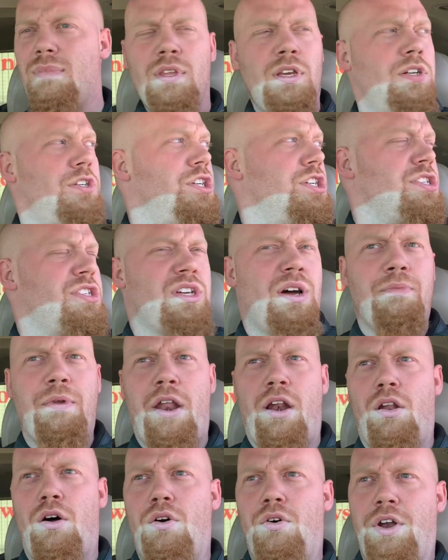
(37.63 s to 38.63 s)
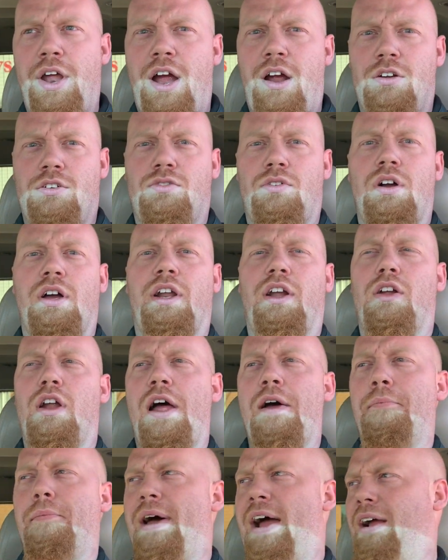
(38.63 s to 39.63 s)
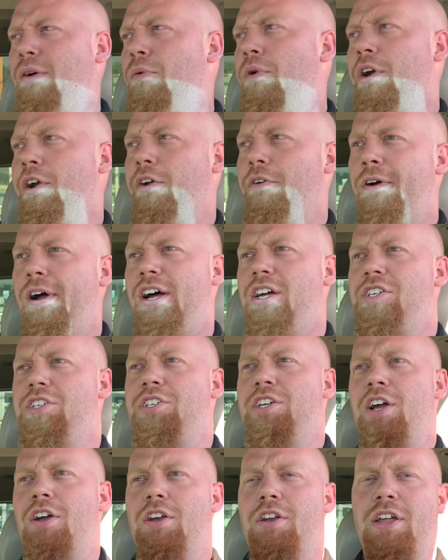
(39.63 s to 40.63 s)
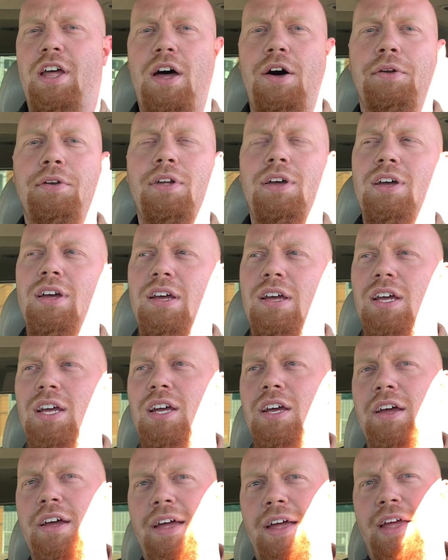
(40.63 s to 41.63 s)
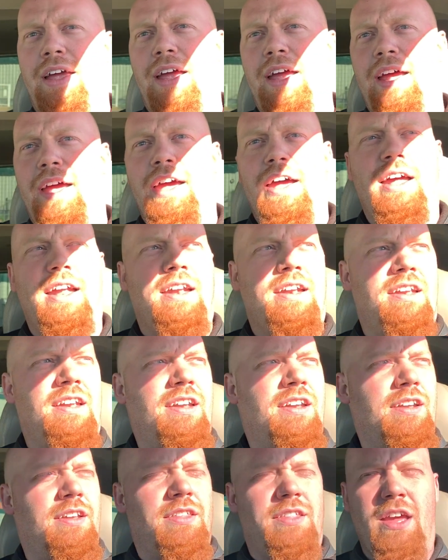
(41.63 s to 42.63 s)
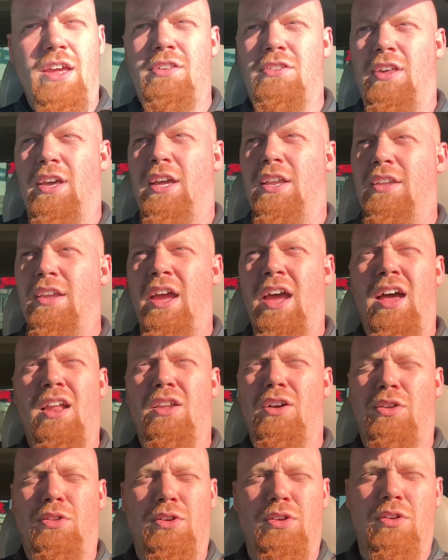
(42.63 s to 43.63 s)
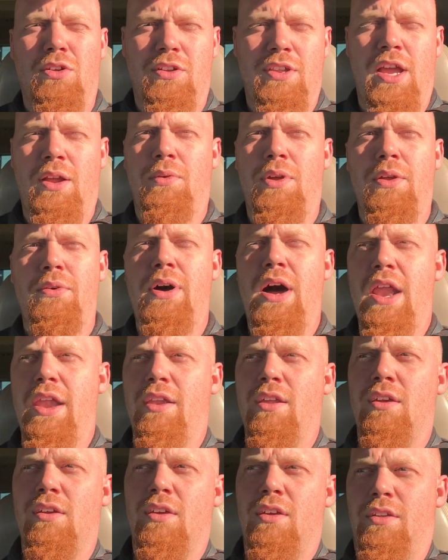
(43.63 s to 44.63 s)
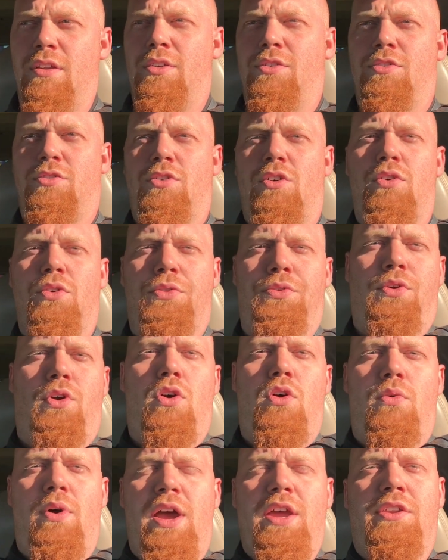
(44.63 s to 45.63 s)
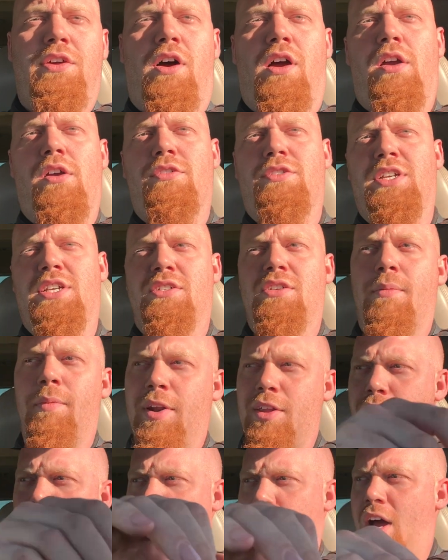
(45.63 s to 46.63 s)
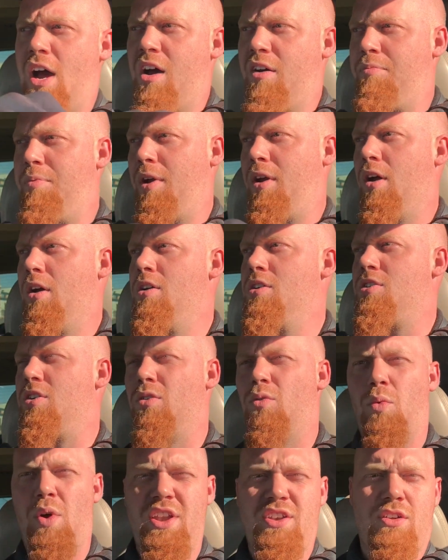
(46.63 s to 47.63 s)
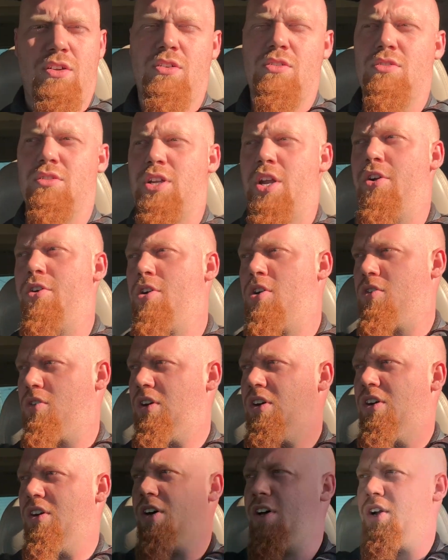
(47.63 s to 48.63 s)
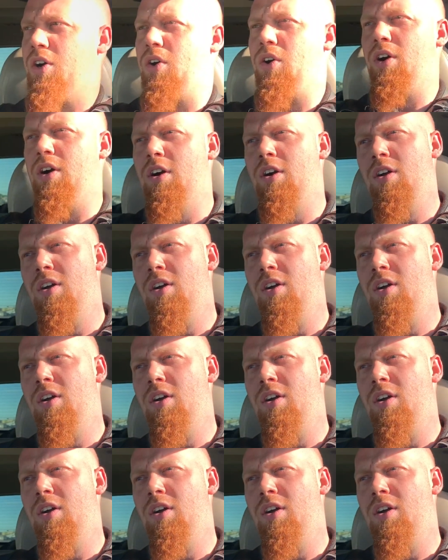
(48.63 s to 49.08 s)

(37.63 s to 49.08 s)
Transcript: just something that'll hold air. So I'm gonna go down back to one of the garages here in town, and they said, yeah, look through it, take what you want. This is old throwaway tires that somebody took off because they're winters and they're no good, or